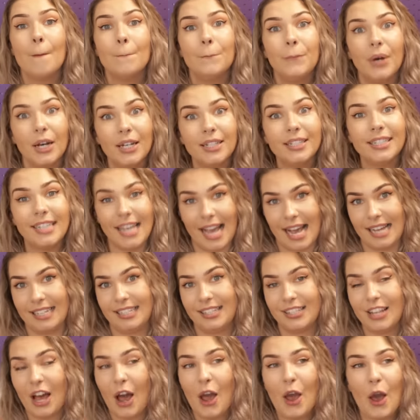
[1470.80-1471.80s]
But
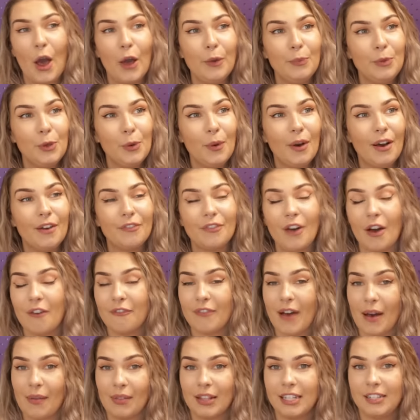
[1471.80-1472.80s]
yes, I hope you have
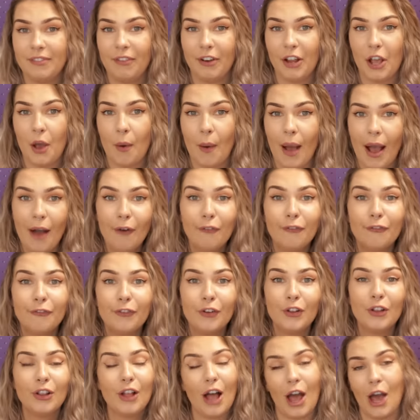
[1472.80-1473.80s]
found this video
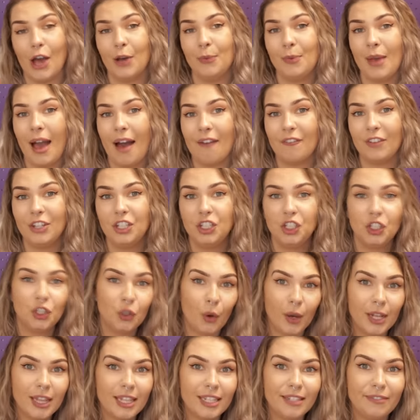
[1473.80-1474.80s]
helpful. I hope you have
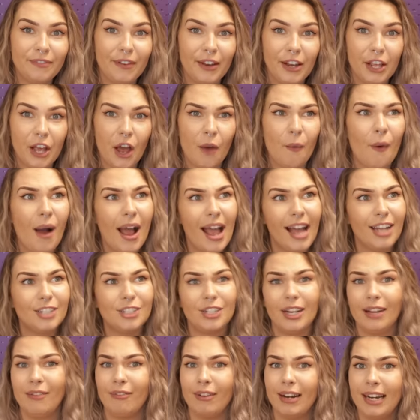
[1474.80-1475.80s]
enjoyed this video. I
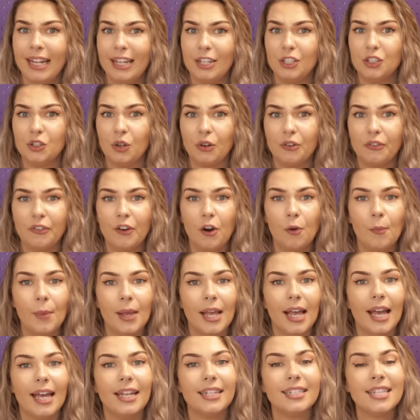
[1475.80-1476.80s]
actually really enjoyed
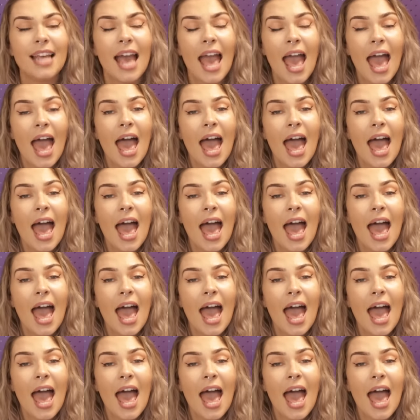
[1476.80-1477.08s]
filming it.